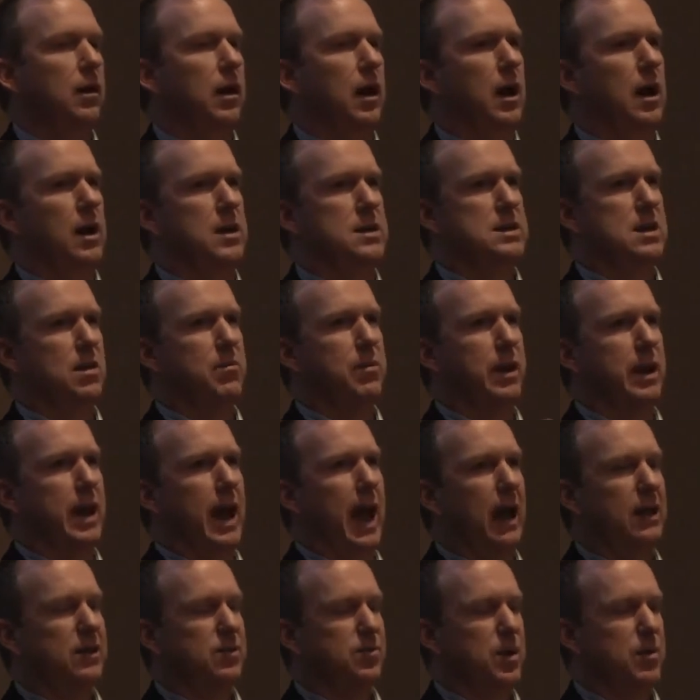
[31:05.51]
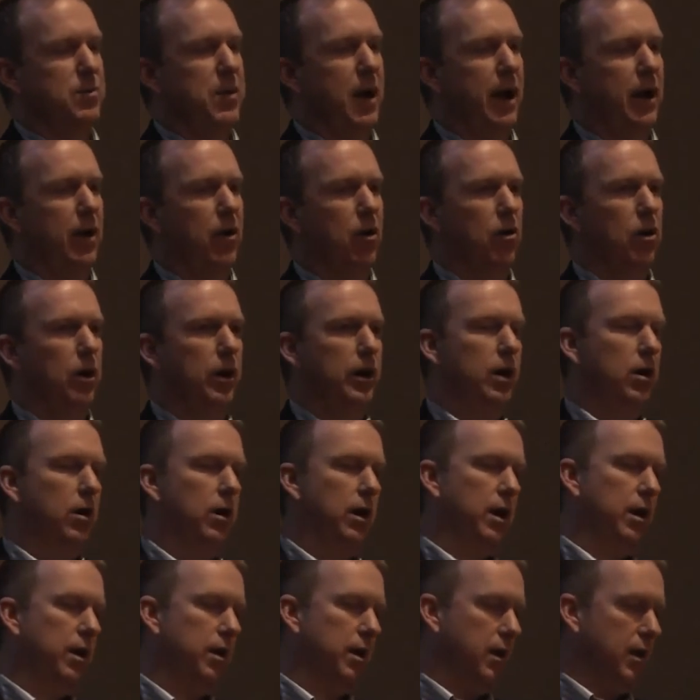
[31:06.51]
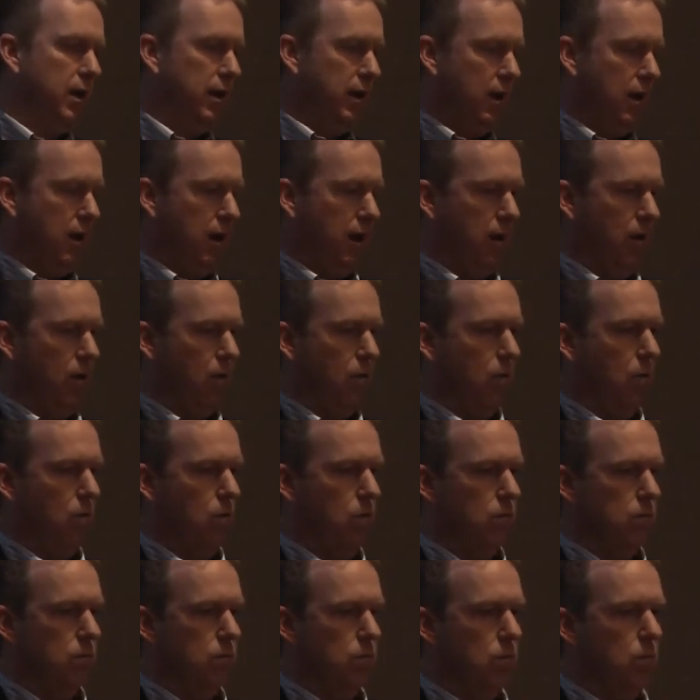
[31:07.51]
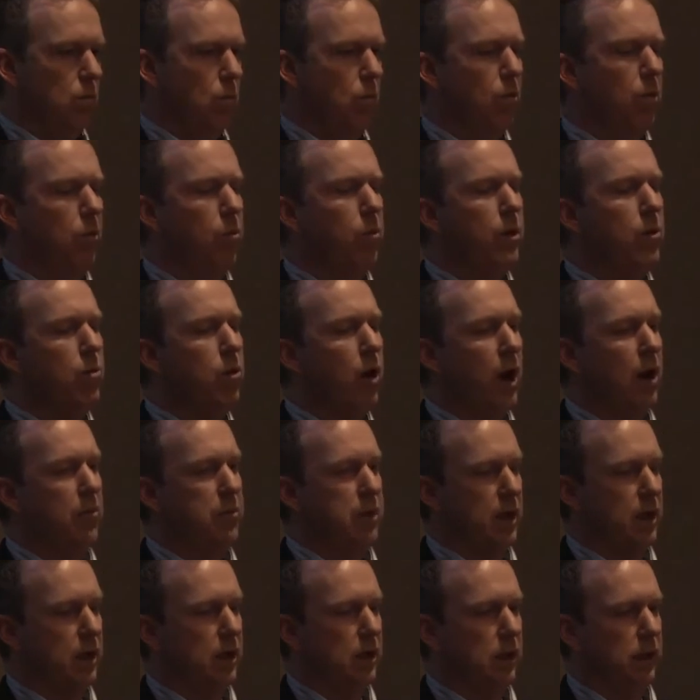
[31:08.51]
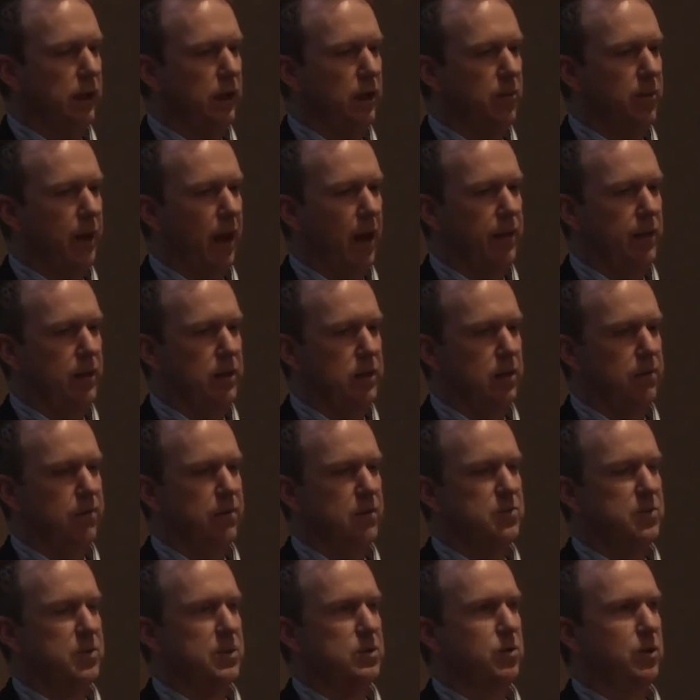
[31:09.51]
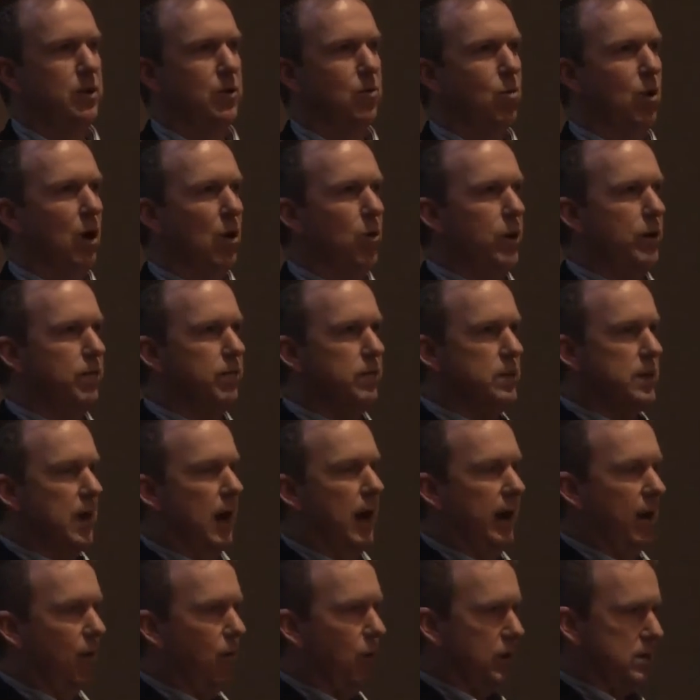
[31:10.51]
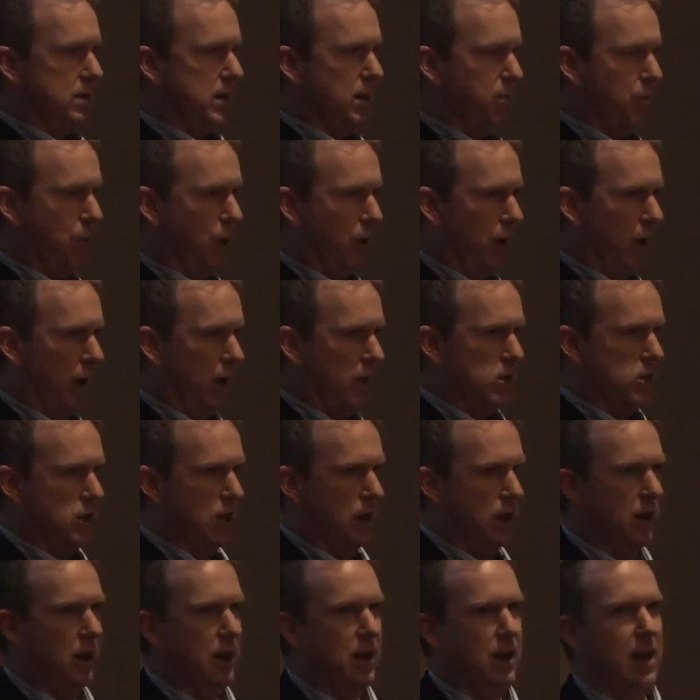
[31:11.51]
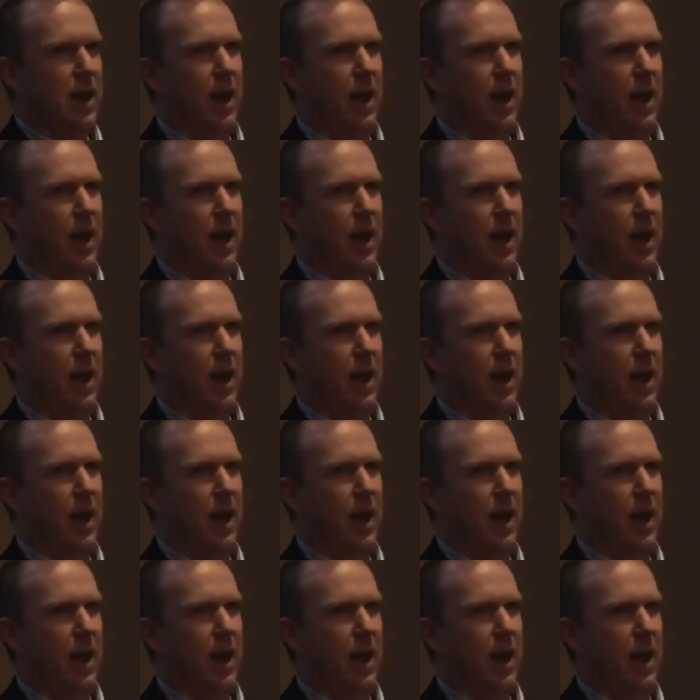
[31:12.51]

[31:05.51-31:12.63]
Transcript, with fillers: Uh, somebody asked me about it earlier, and uh, we want to be clear about the difference between what we've done and what's in production